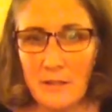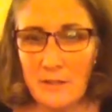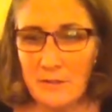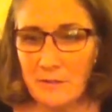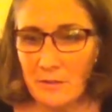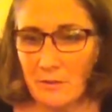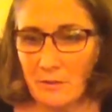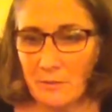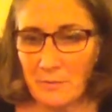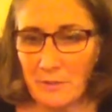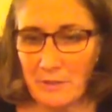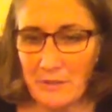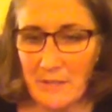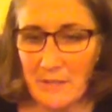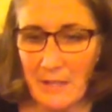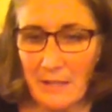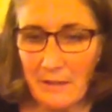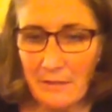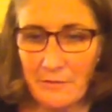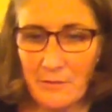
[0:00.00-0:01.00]
So I'm going to
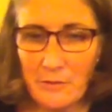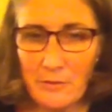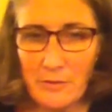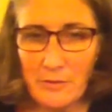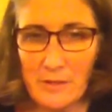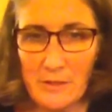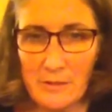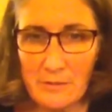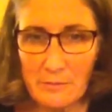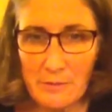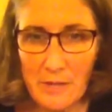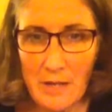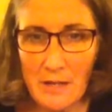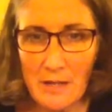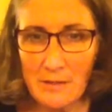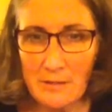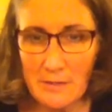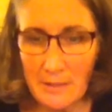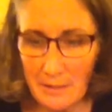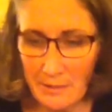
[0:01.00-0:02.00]
take a few of these
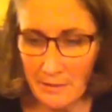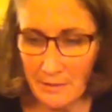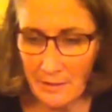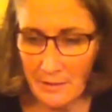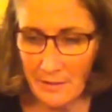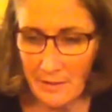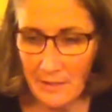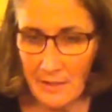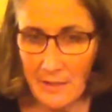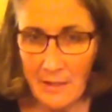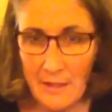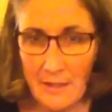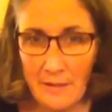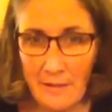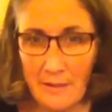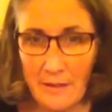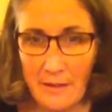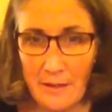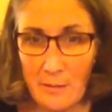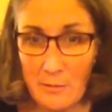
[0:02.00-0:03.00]
rocks
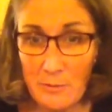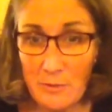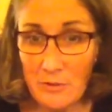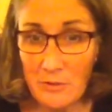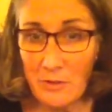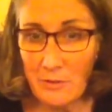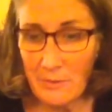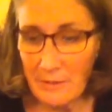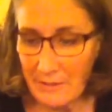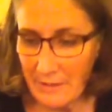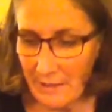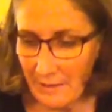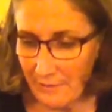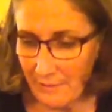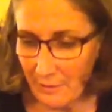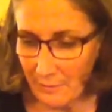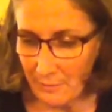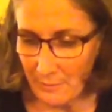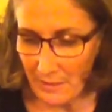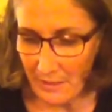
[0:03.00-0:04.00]
that I almost always
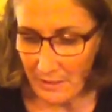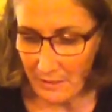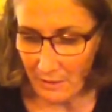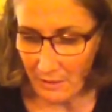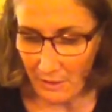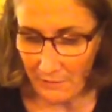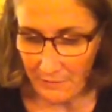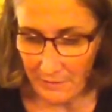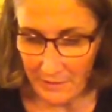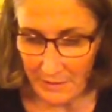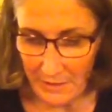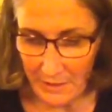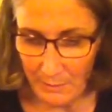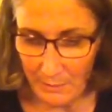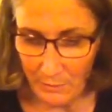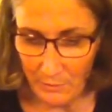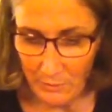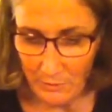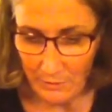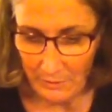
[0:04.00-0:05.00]
have on my coffee
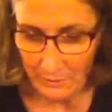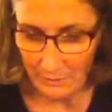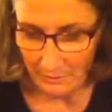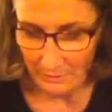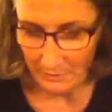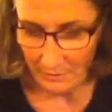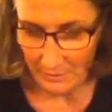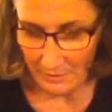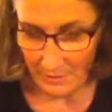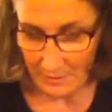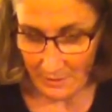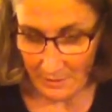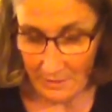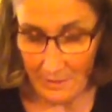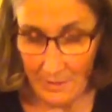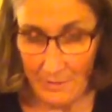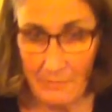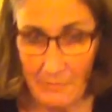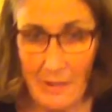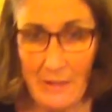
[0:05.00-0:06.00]
table
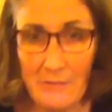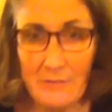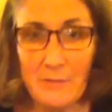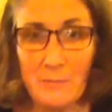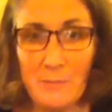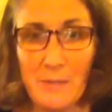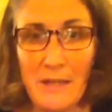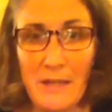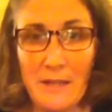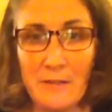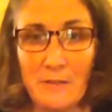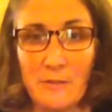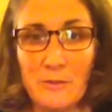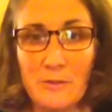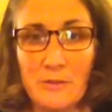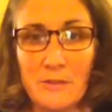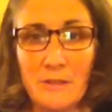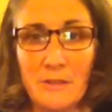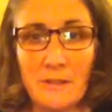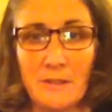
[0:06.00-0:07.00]
around some candles.